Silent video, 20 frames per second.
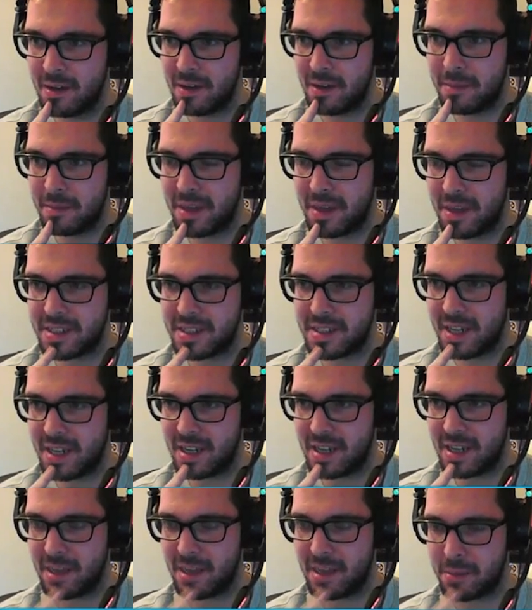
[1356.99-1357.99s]
But
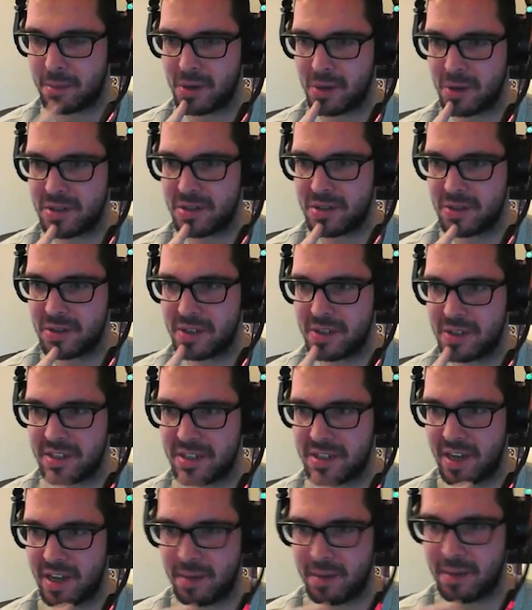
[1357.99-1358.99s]
that burn's doing its
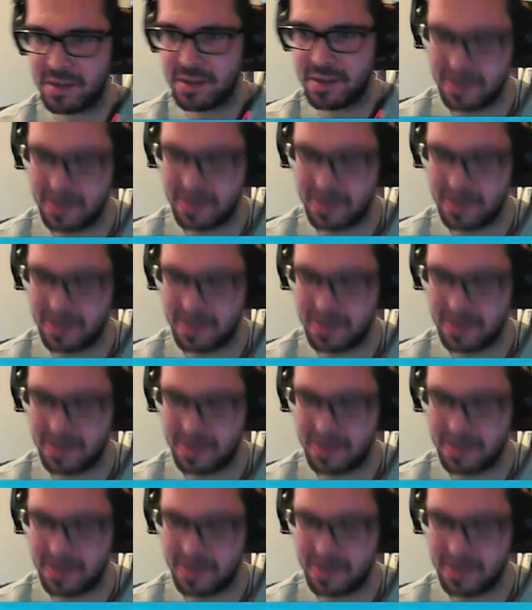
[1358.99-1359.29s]
damage.